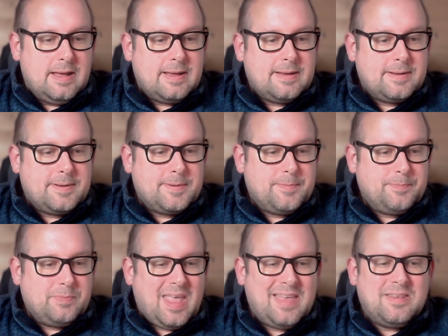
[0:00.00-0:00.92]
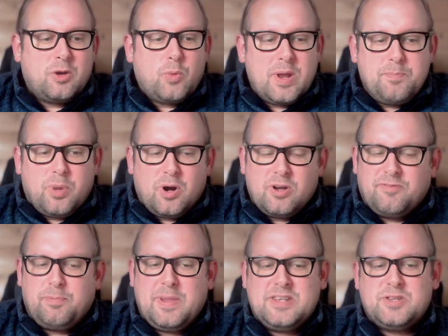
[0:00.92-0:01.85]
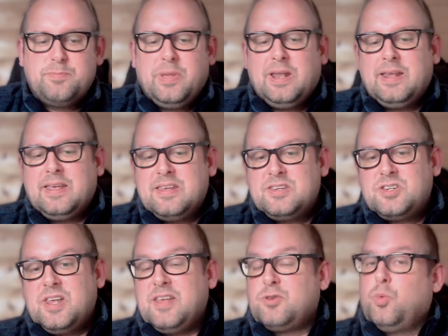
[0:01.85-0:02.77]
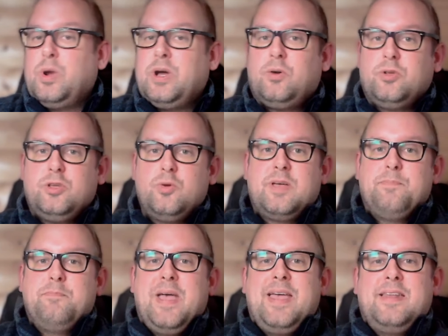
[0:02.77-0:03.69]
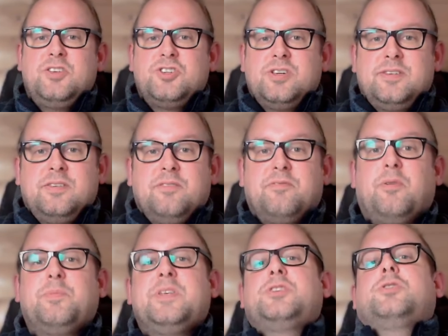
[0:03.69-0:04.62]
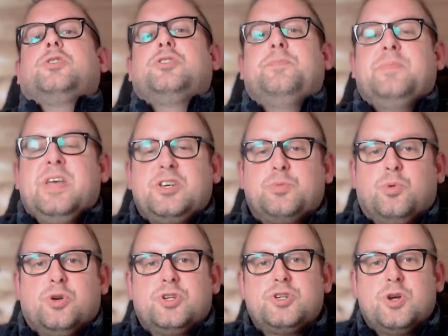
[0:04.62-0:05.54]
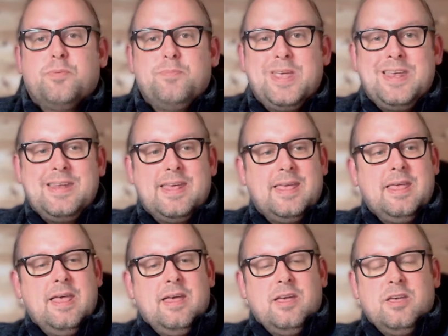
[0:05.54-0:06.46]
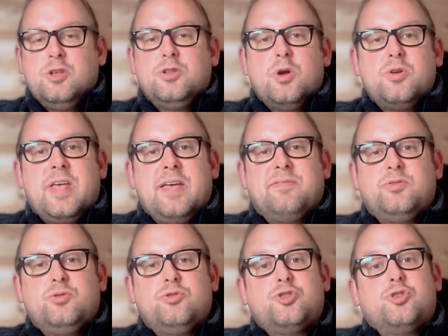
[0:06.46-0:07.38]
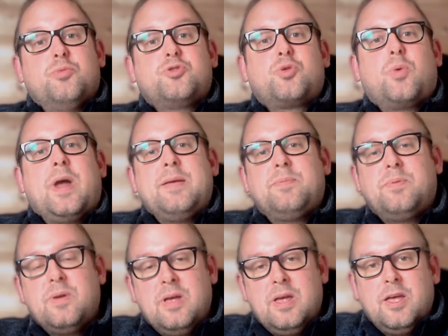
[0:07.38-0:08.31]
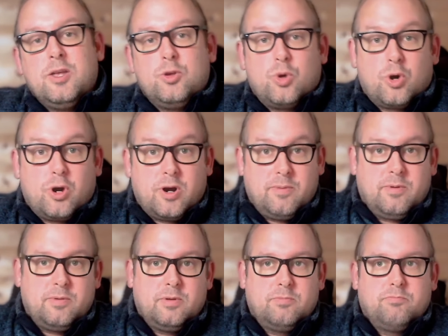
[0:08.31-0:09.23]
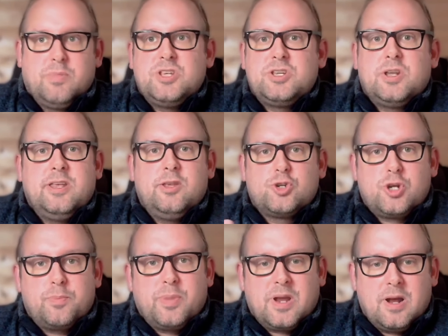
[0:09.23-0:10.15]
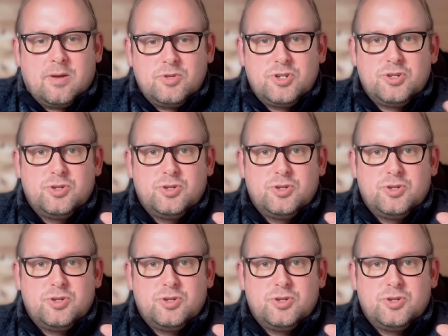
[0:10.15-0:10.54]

And the great part of plans and billing is as well, you can manage it from this custom dashboard. So meaning you don't have to subscribe your basically your sub accounts